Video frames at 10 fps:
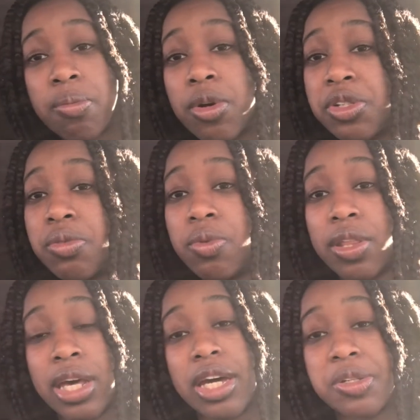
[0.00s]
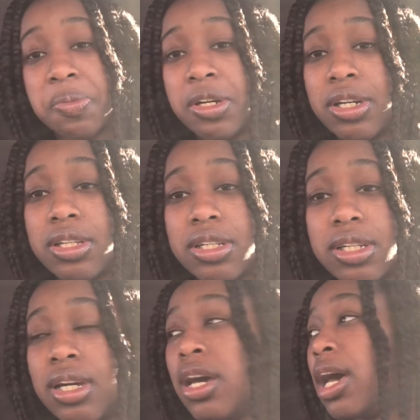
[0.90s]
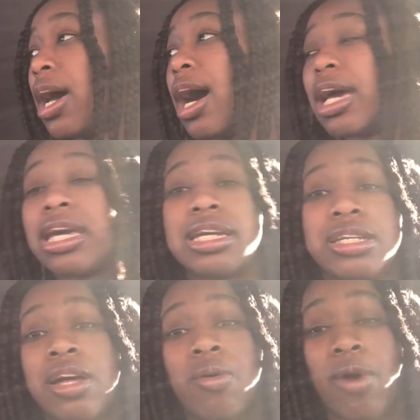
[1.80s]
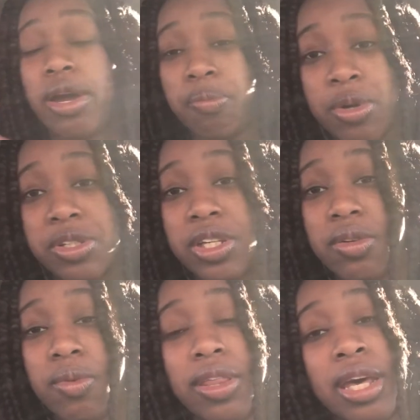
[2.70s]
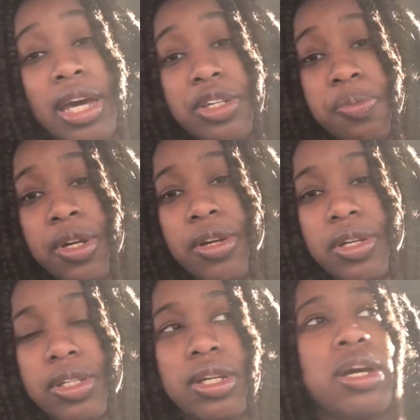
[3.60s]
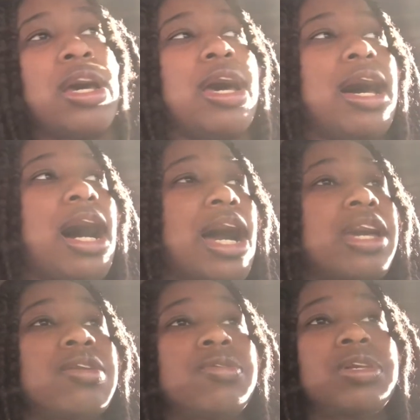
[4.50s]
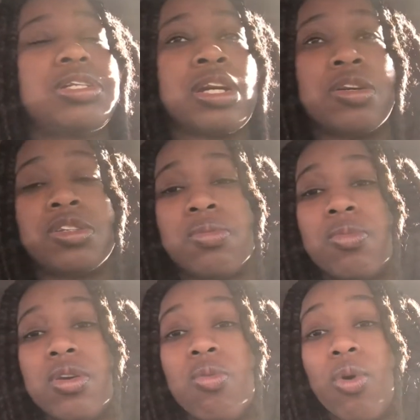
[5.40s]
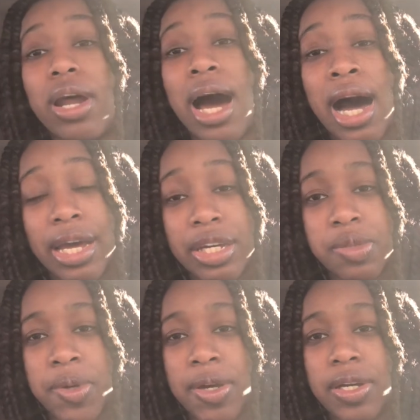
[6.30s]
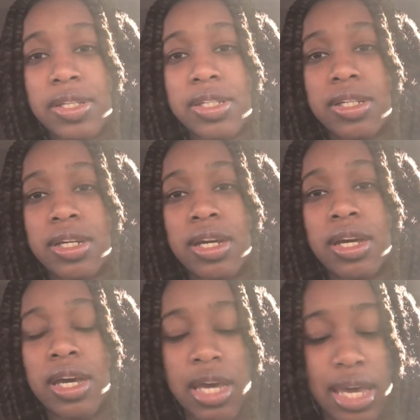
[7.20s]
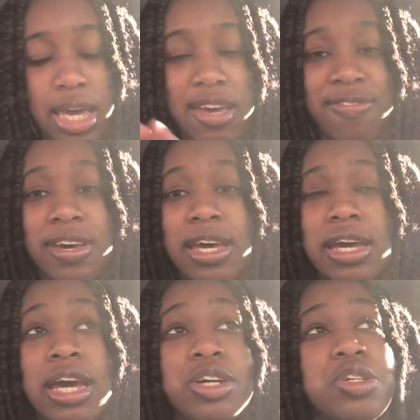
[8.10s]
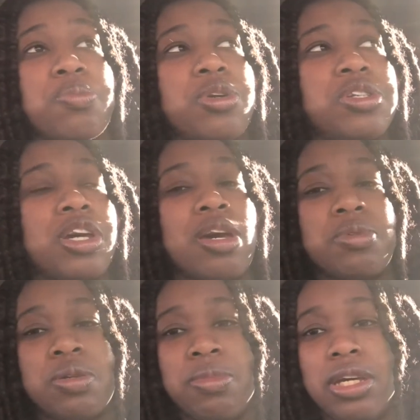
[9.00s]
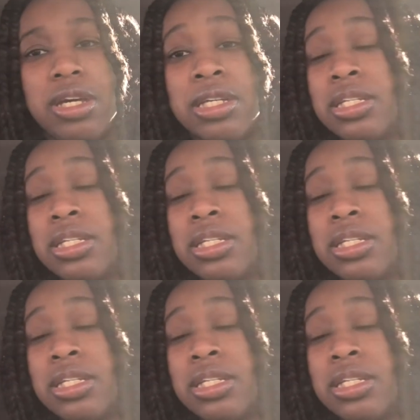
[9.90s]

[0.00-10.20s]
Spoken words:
person what they experienced. I can't tell a white person what they experienced. I can only tell someone what I experienced. If a Asian person came to me and